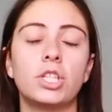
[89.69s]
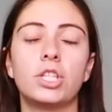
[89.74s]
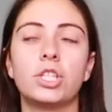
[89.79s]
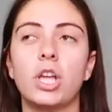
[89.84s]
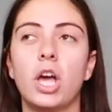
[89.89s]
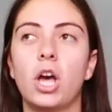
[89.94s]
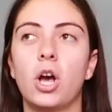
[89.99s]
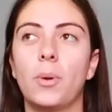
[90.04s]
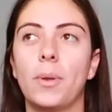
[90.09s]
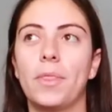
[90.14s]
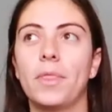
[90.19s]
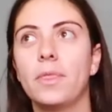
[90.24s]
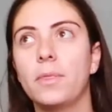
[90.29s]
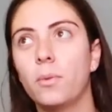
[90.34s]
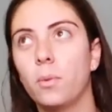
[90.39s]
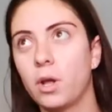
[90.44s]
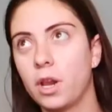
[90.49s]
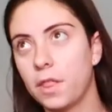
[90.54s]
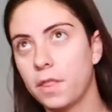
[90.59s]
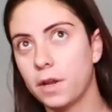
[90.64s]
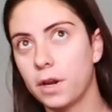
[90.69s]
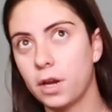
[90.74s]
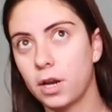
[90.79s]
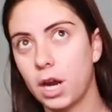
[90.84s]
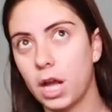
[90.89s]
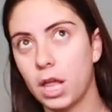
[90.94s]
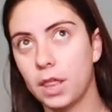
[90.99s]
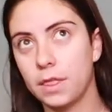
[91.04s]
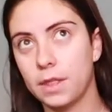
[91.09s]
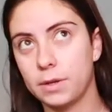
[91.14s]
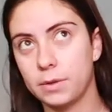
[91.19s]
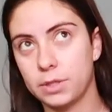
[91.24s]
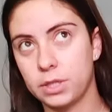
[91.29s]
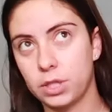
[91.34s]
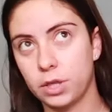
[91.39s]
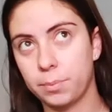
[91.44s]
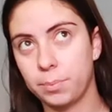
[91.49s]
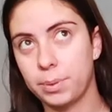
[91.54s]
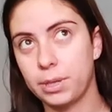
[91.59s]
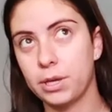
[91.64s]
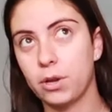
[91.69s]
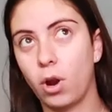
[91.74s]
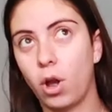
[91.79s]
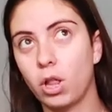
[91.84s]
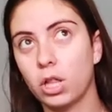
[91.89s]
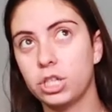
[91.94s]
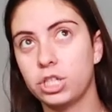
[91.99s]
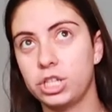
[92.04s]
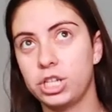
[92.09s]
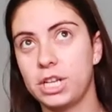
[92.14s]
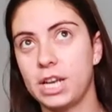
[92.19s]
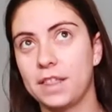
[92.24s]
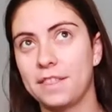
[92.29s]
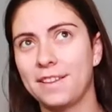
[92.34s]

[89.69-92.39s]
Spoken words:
So, and one of their, it was their Pureology,